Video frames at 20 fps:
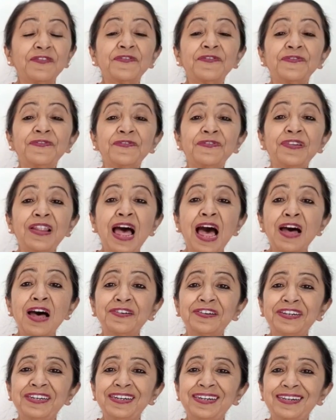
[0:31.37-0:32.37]

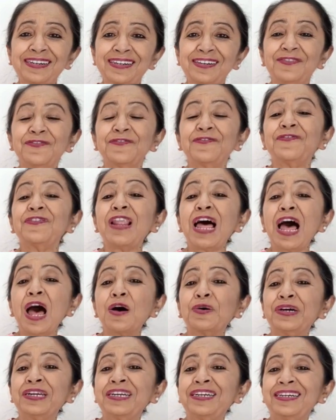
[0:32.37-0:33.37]
Flower,
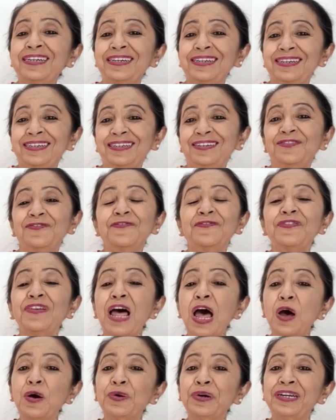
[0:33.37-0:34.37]
flower,
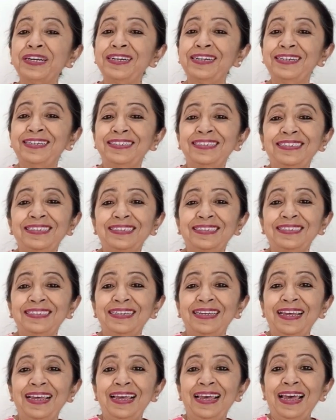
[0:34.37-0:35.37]
flower.
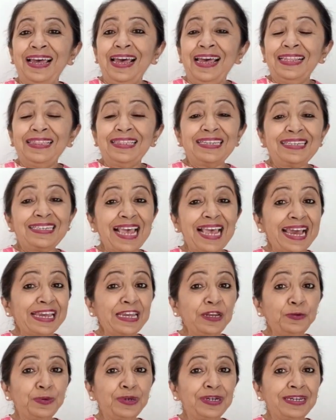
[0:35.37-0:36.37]
The
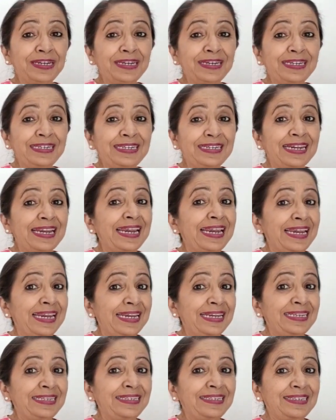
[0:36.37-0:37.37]
second word
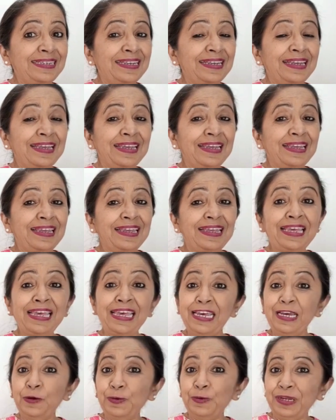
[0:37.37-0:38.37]
is
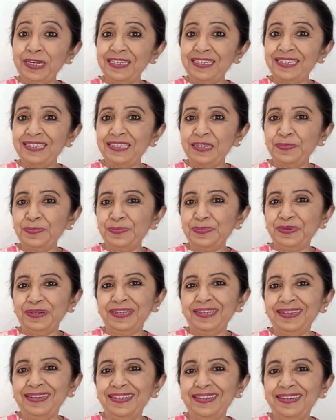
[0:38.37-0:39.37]
equally
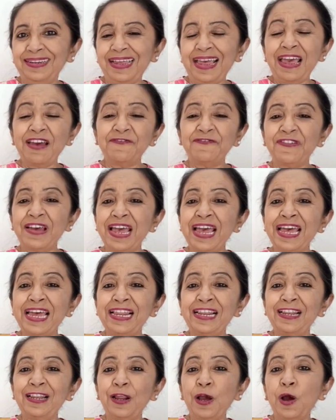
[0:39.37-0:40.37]
simple. F
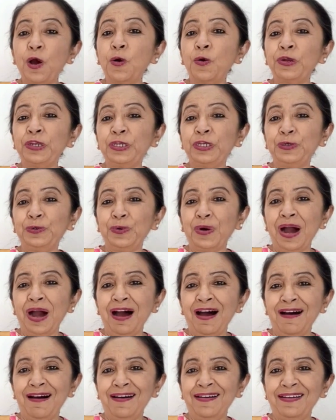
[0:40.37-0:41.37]
L O U
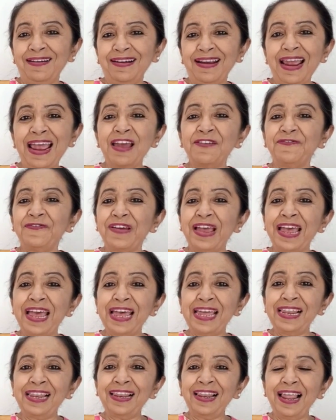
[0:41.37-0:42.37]
R. F
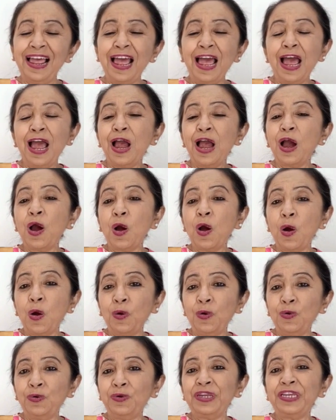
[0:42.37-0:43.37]
L
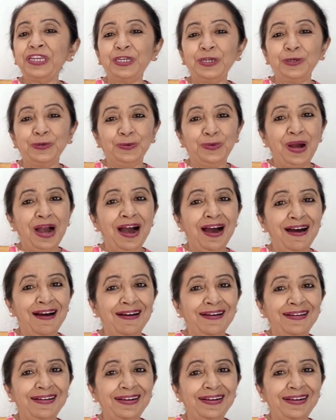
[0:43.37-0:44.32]
O U R.